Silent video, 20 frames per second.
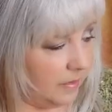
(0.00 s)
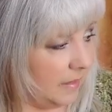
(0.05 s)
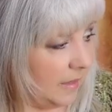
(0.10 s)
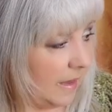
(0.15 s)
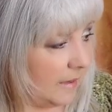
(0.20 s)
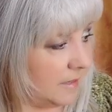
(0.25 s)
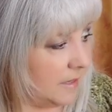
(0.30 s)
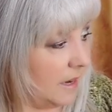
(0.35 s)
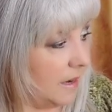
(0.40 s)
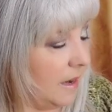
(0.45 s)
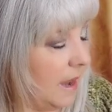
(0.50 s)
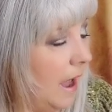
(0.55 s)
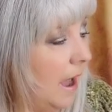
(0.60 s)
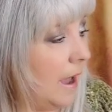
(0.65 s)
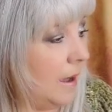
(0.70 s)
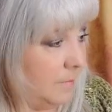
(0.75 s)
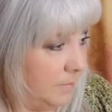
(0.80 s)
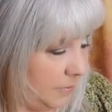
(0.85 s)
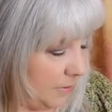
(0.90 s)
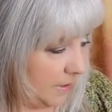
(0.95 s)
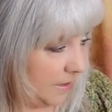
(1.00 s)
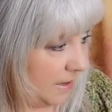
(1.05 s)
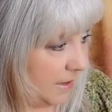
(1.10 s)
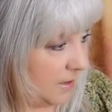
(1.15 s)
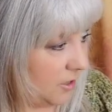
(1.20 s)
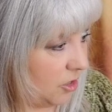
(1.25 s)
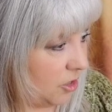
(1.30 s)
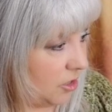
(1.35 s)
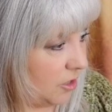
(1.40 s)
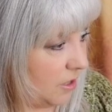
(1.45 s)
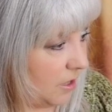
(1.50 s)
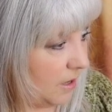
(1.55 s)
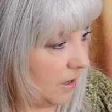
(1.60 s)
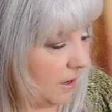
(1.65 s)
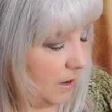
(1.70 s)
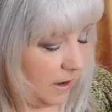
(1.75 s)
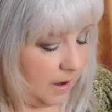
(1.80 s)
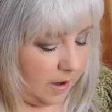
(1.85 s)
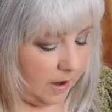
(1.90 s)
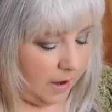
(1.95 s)
That's accomplished
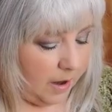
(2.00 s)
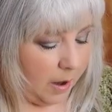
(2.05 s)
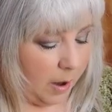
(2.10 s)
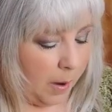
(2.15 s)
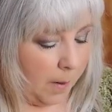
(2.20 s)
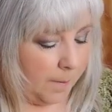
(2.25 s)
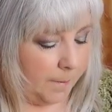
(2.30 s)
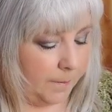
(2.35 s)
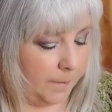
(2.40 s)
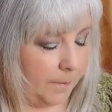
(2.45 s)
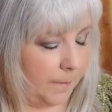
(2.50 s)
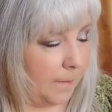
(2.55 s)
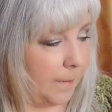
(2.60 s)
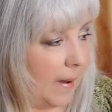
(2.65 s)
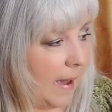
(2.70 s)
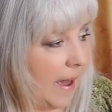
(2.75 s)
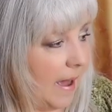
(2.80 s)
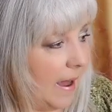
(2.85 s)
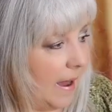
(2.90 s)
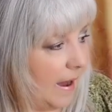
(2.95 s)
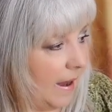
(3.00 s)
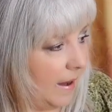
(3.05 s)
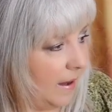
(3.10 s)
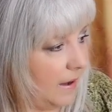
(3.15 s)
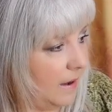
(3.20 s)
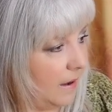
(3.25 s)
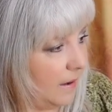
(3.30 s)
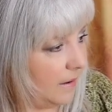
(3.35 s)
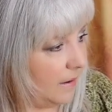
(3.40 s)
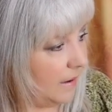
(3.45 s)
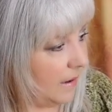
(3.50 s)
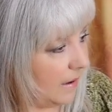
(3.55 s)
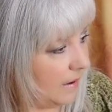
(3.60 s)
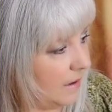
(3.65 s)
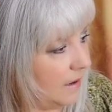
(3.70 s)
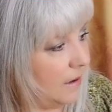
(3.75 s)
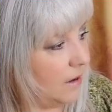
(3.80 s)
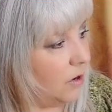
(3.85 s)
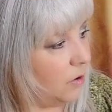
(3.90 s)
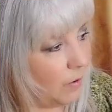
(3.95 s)
by
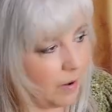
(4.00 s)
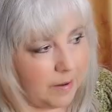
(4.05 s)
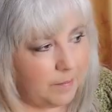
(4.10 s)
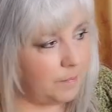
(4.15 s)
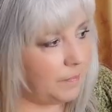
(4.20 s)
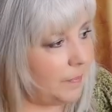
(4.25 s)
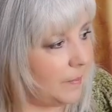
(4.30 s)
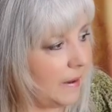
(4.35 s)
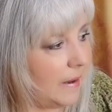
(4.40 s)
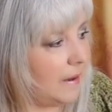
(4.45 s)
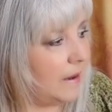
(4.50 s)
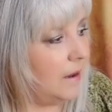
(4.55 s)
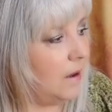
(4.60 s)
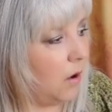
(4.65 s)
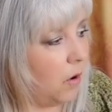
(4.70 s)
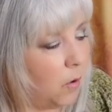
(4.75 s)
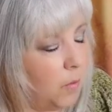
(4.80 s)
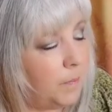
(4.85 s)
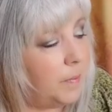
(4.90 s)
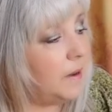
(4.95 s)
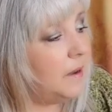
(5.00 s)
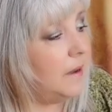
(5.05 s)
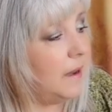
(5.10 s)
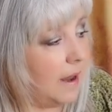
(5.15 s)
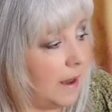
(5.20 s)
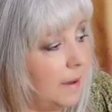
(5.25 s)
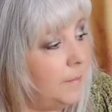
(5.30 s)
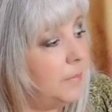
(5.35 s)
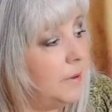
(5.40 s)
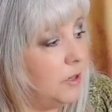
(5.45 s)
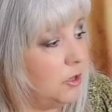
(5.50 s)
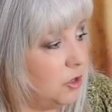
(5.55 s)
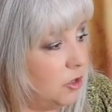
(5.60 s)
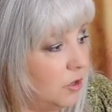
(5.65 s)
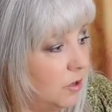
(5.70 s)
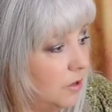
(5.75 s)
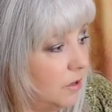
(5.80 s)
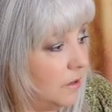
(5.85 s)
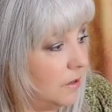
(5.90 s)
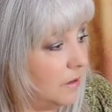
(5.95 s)
getting a great big open
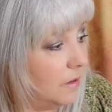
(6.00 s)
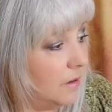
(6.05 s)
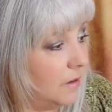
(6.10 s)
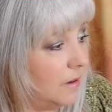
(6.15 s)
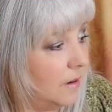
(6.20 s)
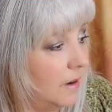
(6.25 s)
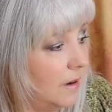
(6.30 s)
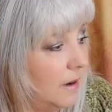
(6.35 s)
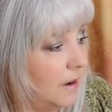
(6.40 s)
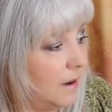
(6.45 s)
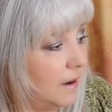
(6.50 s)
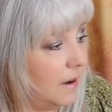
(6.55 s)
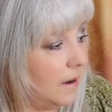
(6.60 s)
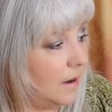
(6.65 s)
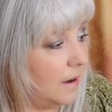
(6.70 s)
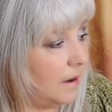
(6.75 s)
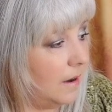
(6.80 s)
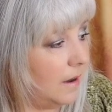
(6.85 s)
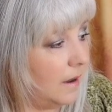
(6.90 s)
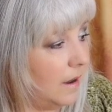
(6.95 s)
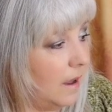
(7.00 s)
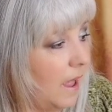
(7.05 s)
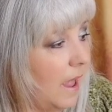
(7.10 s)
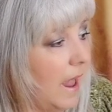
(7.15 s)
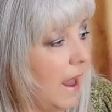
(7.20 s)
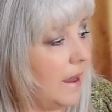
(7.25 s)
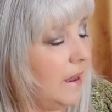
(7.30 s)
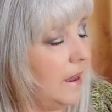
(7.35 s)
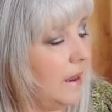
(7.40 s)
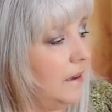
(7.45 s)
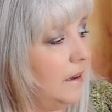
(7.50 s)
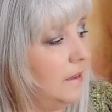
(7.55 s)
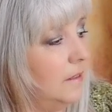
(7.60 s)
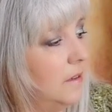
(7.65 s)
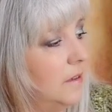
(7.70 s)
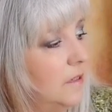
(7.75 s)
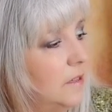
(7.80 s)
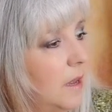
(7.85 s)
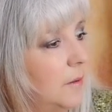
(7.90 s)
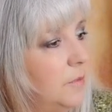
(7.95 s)
aperture and getting
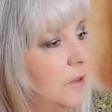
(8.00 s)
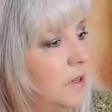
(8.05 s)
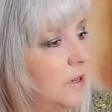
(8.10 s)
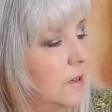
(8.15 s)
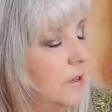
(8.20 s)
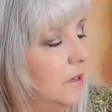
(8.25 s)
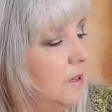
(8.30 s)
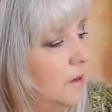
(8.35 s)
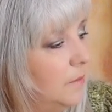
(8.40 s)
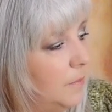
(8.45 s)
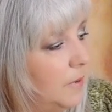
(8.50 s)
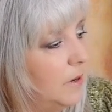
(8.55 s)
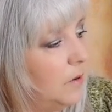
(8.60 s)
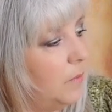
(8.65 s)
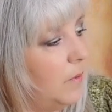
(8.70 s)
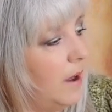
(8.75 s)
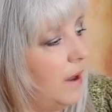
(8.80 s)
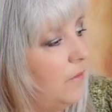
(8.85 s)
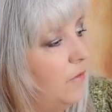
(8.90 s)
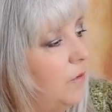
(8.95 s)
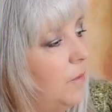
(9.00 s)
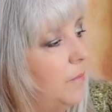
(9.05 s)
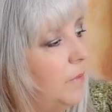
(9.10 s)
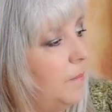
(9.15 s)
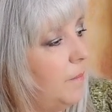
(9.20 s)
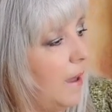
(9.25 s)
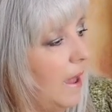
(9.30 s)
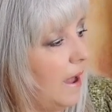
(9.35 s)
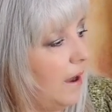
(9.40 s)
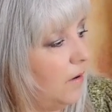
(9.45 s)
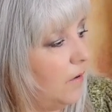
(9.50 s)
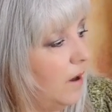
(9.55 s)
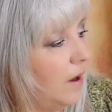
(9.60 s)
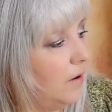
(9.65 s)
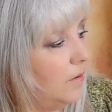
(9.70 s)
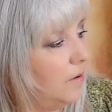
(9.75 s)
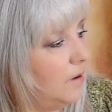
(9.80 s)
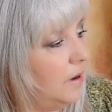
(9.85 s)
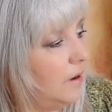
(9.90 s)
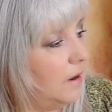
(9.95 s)
the subject a little bit away from the
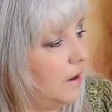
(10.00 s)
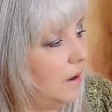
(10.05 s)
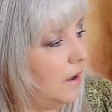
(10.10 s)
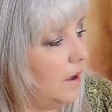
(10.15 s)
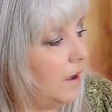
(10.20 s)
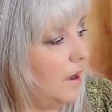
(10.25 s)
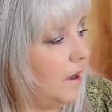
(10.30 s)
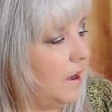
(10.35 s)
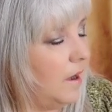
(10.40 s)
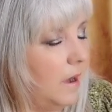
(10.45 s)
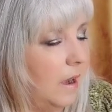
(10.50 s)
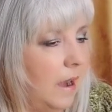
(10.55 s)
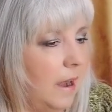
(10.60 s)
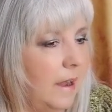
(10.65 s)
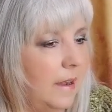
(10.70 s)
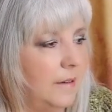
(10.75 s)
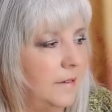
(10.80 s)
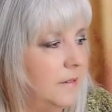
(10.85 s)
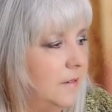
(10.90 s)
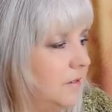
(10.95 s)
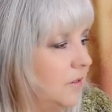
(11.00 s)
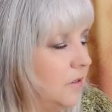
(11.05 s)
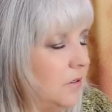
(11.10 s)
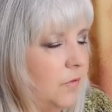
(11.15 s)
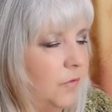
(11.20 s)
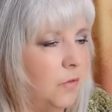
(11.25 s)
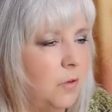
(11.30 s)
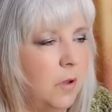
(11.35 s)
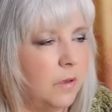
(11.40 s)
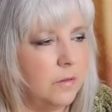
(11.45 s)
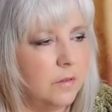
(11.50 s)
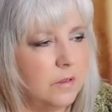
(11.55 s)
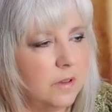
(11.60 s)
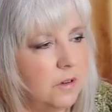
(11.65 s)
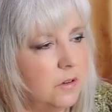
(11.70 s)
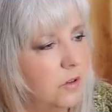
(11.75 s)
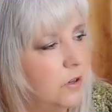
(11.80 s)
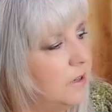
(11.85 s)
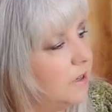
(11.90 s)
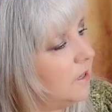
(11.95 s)
background. And there's a few other
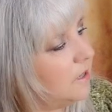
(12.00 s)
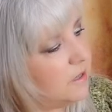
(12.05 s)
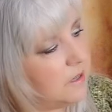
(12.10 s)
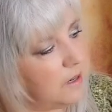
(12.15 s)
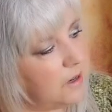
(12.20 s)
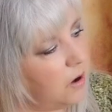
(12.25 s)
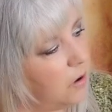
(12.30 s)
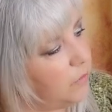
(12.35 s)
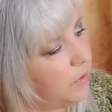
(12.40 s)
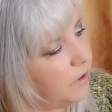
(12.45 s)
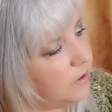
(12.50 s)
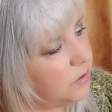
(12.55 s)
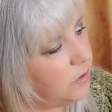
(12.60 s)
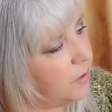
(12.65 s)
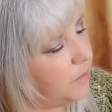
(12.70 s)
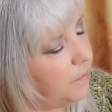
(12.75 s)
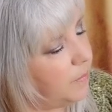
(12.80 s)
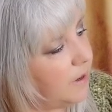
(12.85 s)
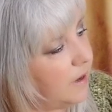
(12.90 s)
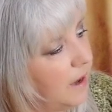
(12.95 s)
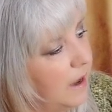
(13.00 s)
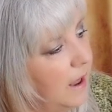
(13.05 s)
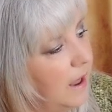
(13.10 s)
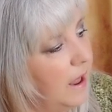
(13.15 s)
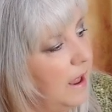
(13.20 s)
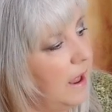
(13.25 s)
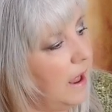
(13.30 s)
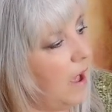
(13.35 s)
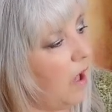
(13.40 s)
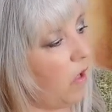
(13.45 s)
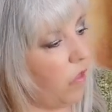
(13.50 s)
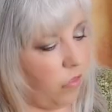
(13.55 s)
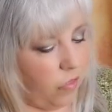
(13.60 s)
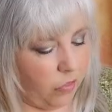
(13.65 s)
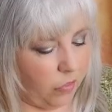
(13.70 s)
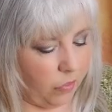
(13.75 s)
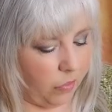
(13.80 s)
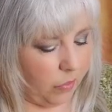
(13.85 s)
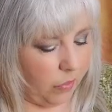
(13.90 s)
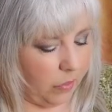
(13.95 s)
little goodies that go into it, but
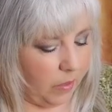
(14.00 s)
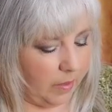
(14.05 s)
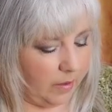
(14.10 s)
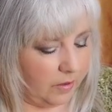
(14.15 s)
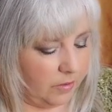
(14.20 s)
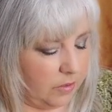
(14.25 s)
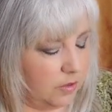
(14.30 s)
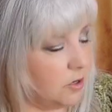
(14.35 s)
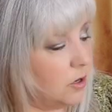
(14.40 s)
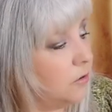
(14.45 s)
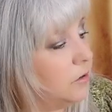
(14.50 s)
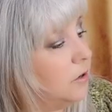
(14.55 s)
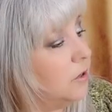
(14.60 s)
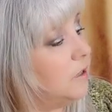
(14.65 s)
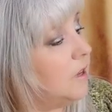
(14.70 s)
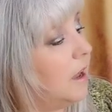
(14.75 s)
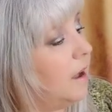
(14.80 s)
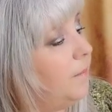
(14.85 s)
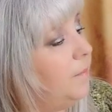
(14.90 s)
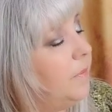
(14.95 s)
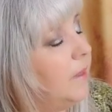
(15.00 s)
so there's